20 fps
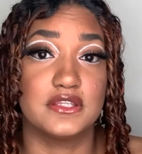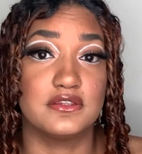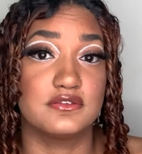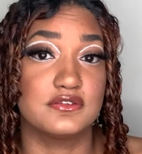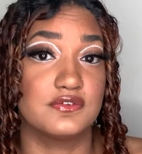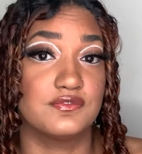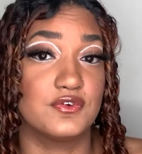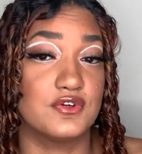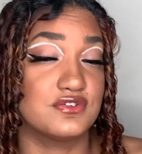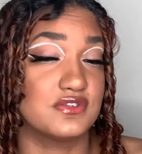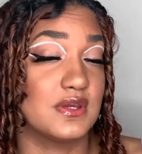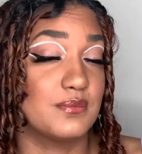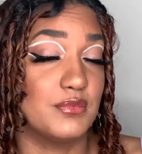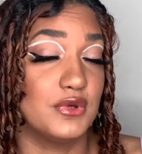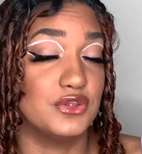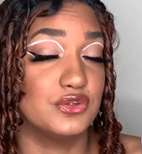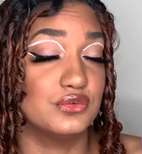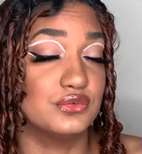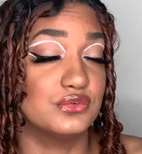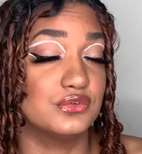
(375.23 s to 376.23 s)
This is the first time
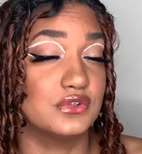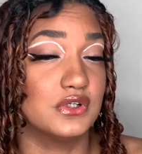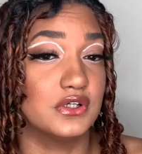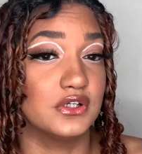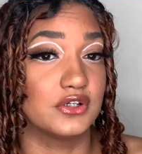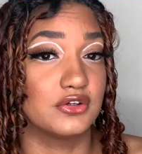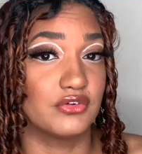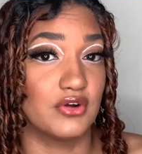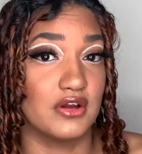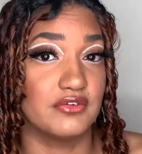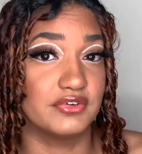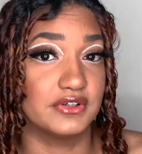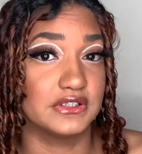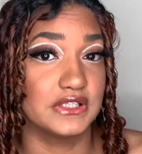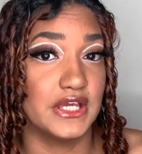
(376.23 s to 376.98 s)
I do a graphic